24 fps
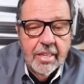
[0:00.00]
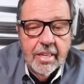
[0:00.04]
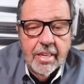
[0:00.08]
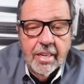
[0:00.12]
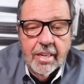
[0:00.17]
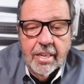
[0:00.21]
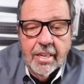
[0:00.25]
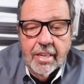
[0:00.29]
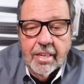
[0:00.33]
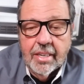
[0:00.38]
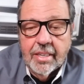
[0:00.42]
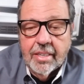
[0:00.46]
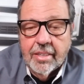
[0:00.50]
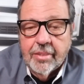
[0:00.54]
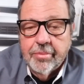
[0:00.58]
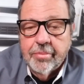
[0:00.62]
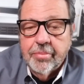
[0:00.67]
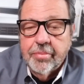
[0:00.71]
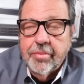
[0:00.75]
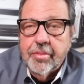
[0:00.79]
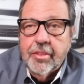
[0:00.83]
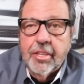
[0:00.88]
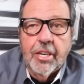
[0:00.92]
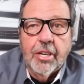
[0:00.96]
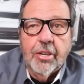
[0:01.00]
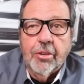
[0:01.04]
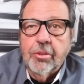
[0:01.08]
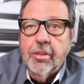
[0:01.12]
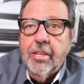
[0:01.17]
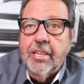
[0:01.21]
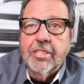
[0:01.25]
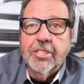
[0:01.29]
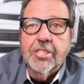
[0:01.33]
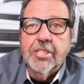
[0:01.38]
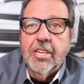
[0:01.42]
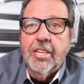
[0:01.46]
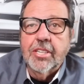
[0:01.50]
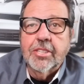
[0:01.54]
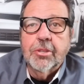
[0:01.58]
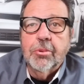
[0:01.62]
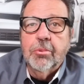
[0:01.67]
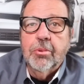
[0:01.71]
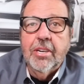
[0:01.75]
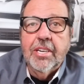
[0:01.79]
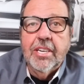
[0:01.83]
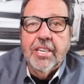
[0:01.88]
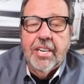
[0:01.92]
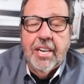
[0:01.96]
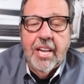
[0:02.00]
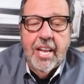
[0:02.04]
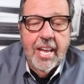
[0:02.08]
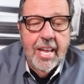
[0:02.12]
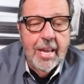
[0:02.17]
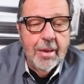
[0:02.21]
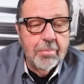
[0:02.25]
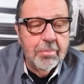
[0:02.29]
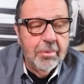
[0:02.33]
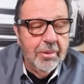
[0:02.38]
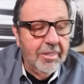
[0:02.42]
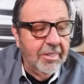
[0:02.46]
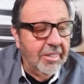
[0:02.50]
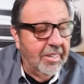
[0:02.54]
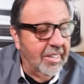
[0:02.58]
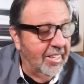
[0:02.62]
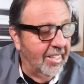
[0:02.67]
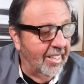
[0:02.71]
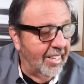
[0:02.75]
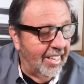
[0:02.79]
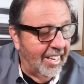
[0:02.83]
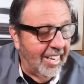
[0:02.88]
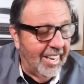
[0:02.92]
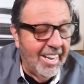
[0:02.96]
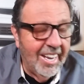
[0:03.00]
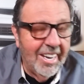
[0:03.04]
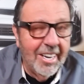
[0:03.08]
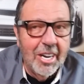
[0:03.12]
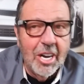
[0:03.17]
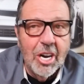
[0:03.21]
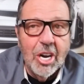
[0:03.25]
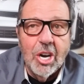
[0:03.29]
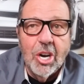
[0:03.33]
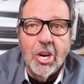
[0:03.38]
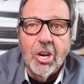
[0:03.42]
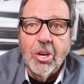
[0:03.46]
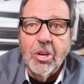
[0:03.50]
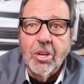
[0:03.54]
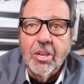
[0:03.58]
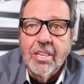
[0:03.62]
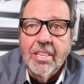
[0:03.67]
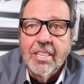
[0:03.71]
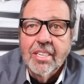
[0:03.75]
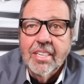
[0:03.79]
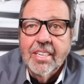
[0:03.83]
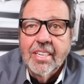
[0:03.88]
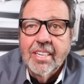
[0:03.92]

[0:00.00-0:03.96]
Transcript: No, that's not the way it happened at all.